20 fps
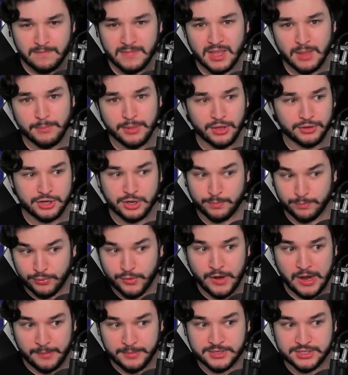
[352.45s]
build, you're
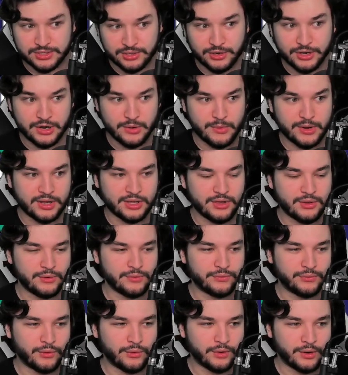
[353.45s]
probably still going to want to go
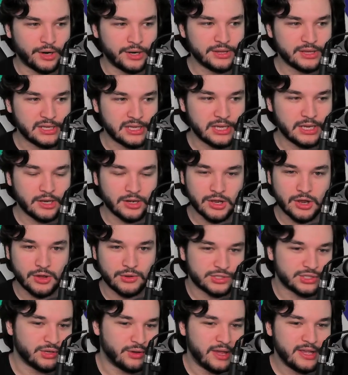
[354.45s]
for the
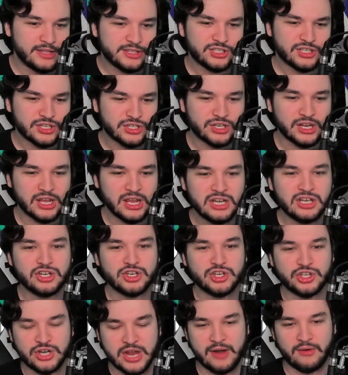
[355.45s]
Ghost. So it's just in
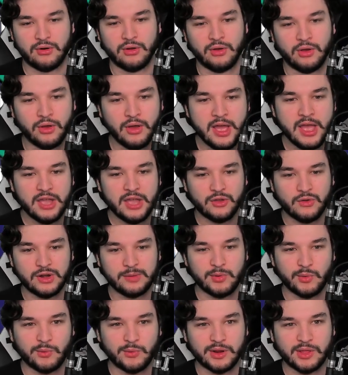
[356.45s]
general going to
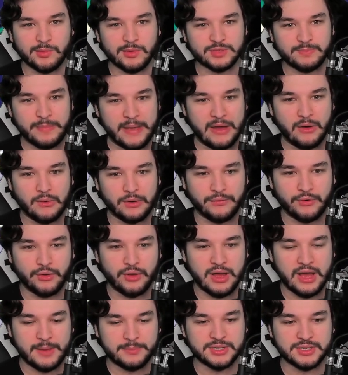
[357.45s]
be one of the most powerful
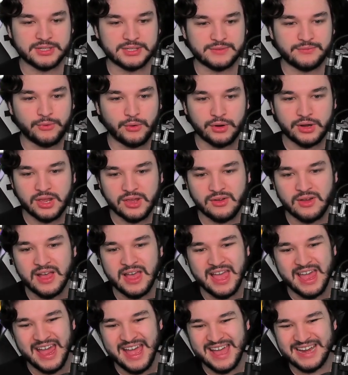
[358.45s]
options for you,
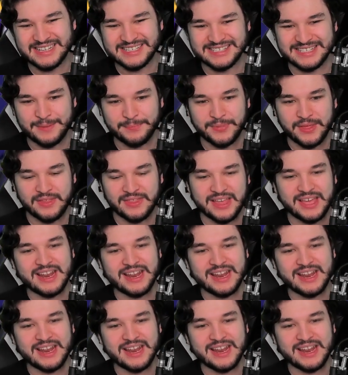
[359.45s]
and it's something that